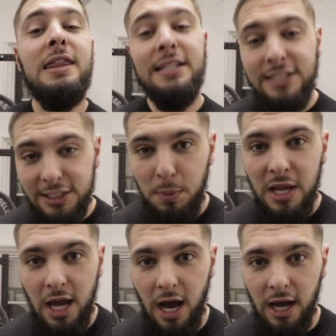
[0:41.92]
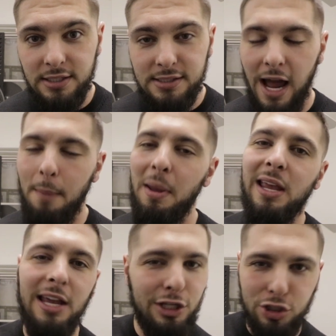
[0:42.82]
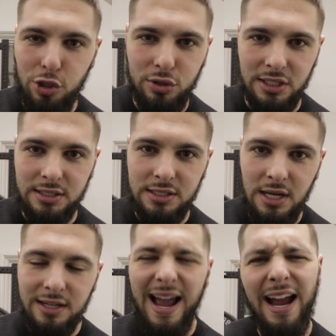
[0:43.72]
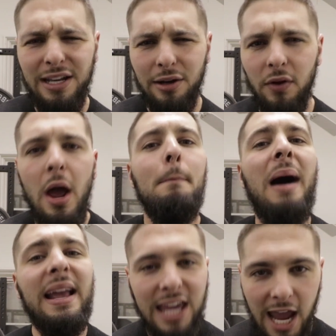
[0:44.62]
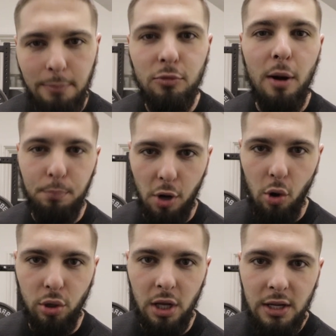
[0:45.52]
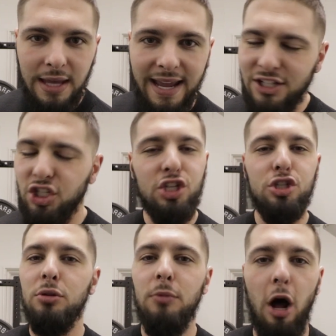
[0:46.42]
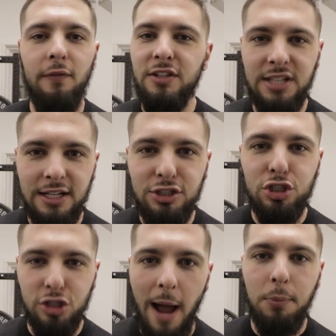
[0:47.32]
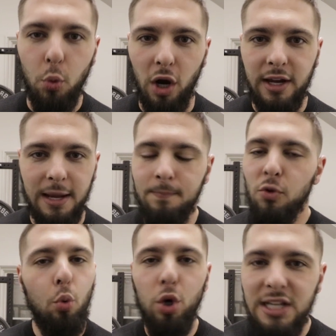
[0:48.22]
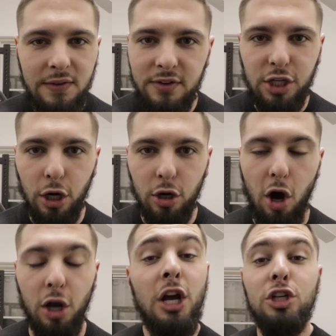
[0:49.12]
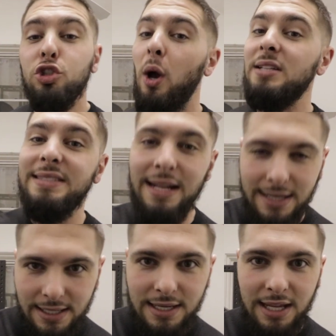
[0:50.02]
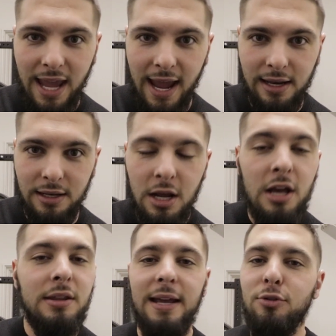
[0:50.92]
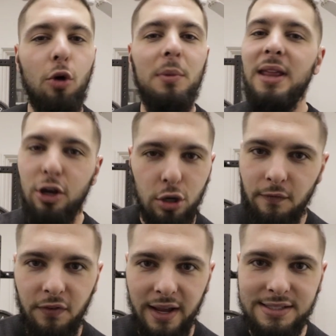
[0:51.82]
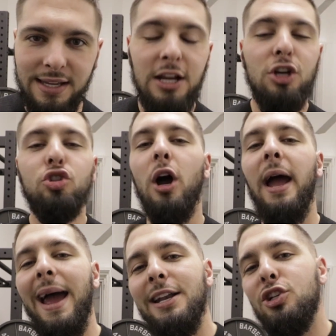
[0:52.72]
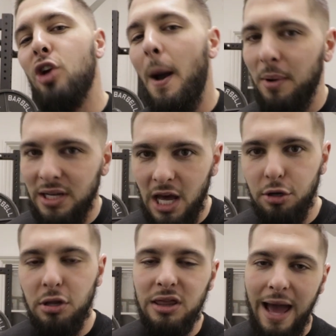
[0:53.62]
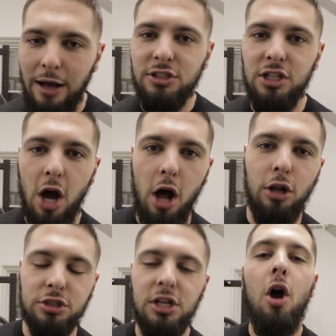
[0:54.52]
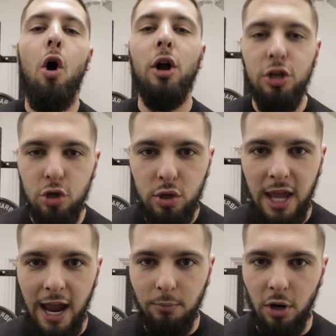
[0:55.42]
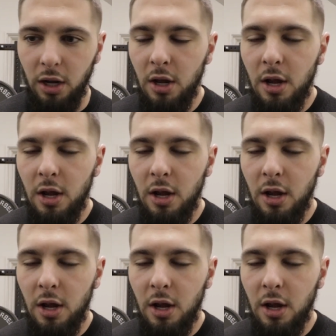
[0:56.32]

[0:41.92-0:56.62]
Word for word: This is because, not making excuses, kind of, my camera broke. Okay, it just all of a sudden stopped working, wouldn't even turn on, so I sent it into Canon. They told me they couldn't fix it, so I had to drop another one thousand dollars on a new camera.